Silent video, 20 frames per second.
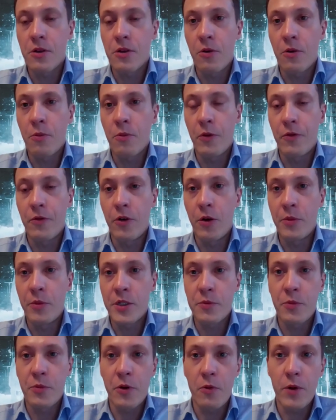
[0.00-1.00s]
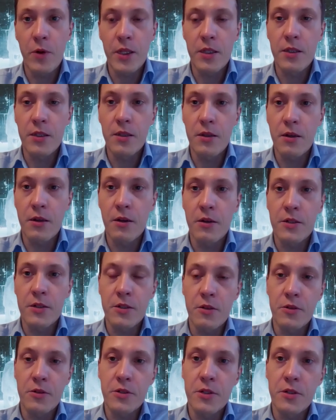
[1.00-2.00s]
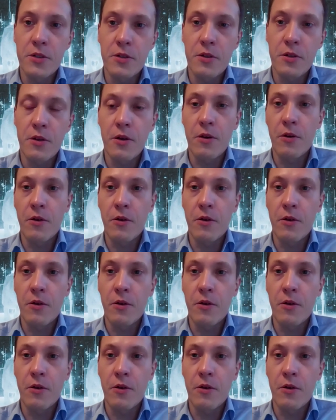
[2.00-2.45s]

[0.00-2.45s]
So performance per watt solution